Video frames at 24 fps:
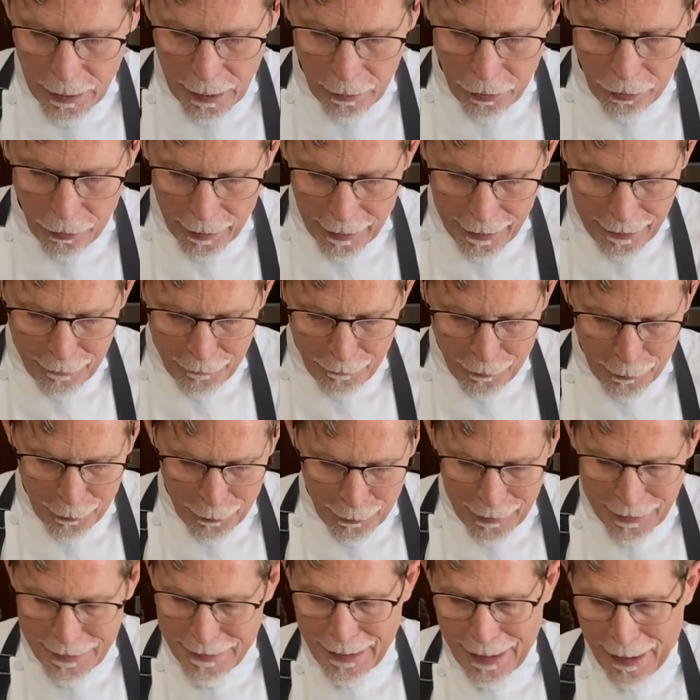thing for
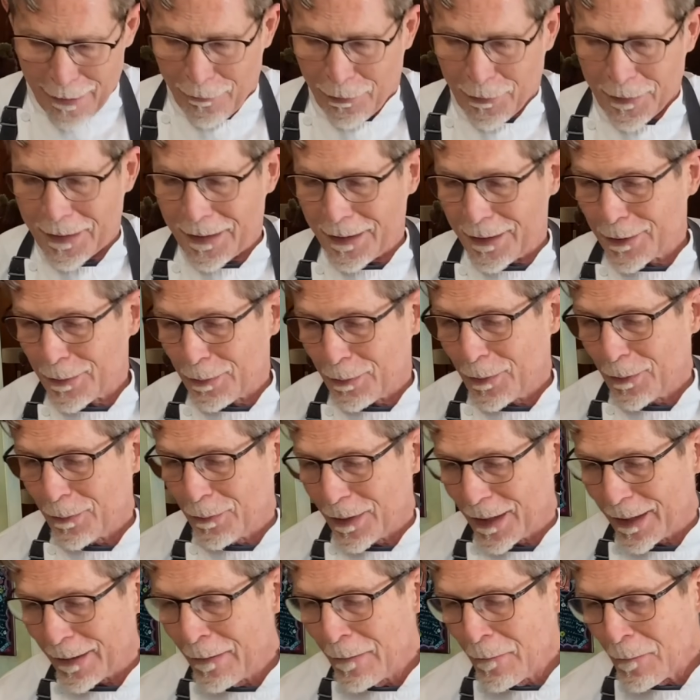this half a teaspoon,
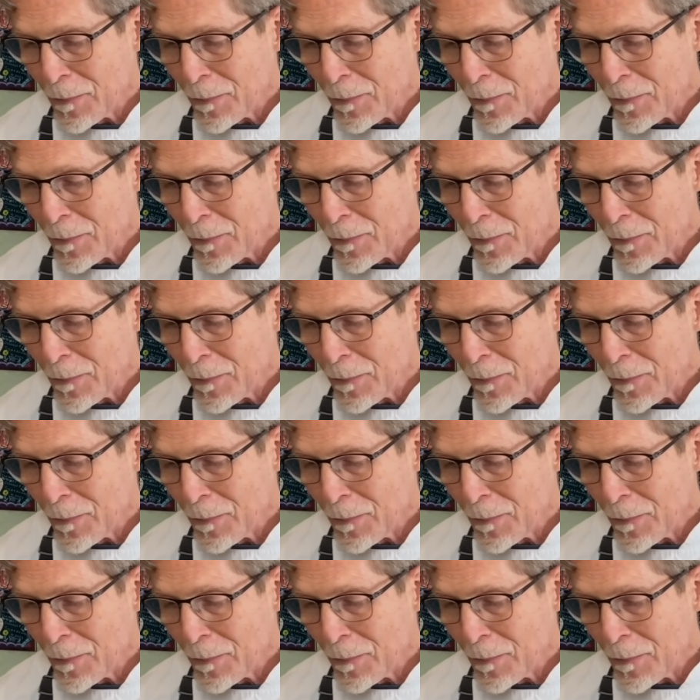but